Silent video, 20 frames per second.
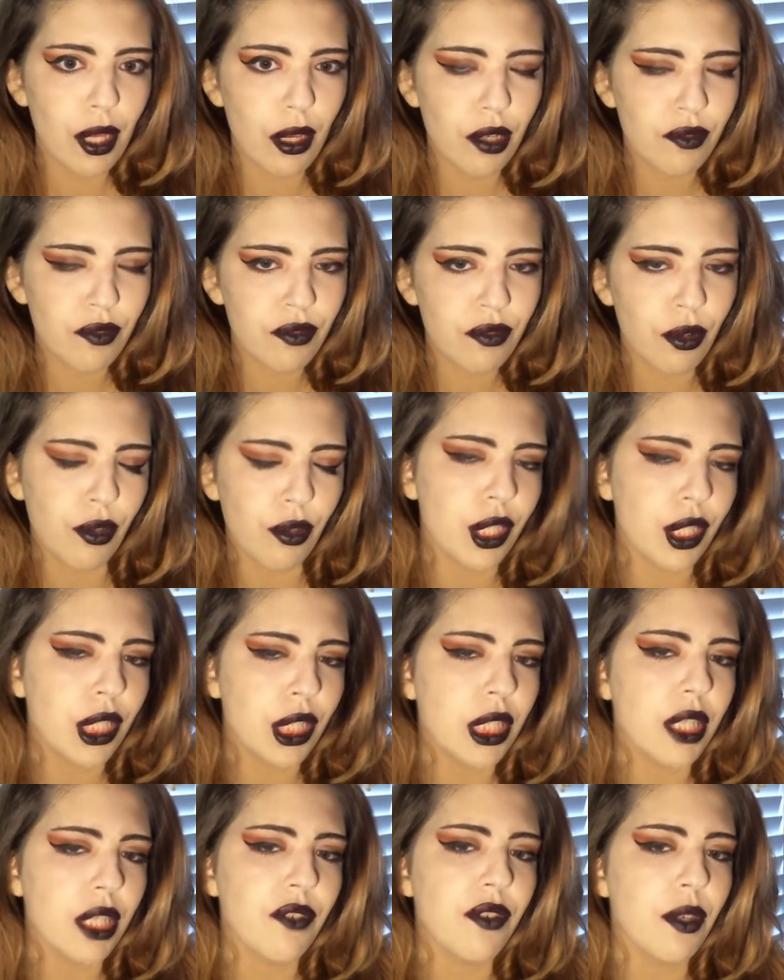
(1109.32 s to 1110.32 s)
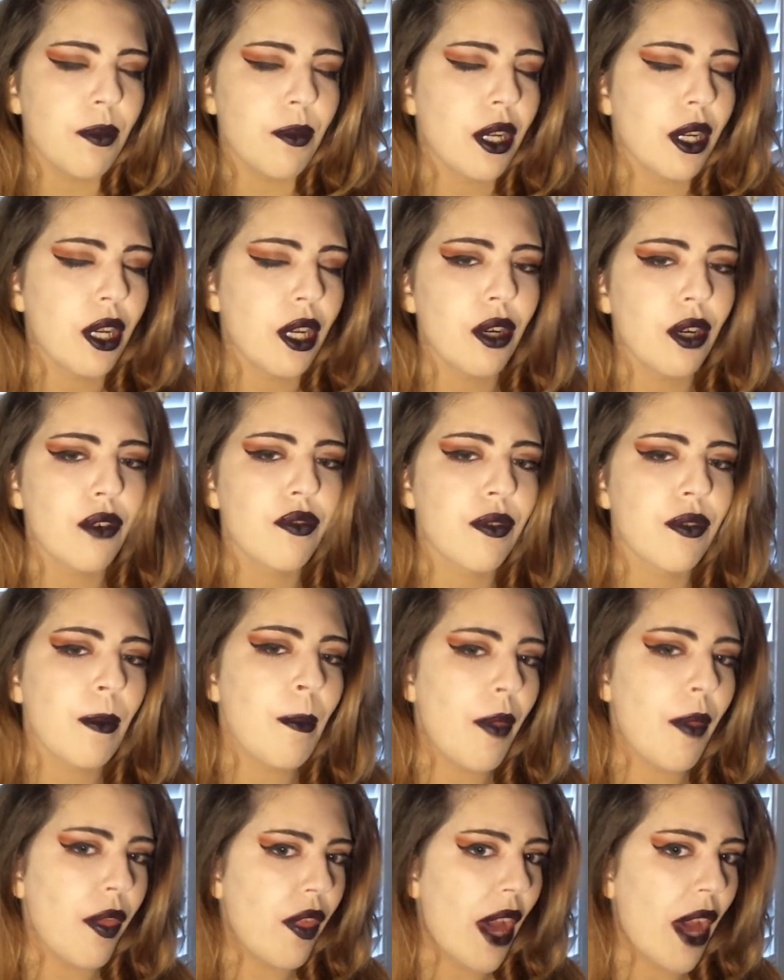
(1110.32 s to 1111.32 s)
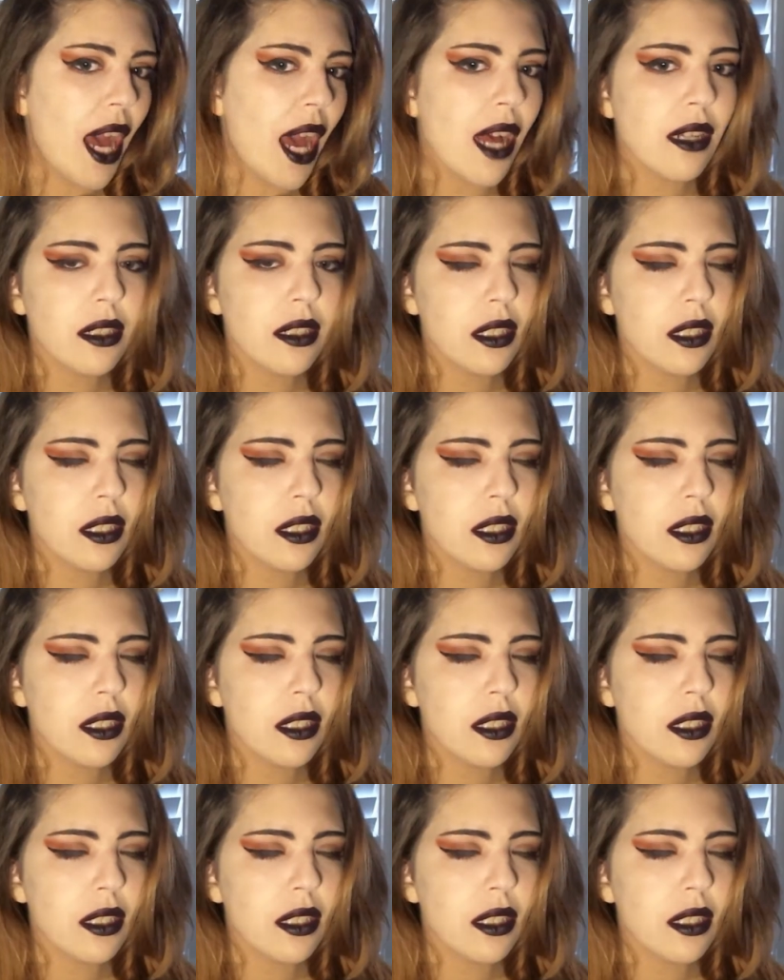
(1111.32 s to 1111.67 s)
of course, if you want to go from that,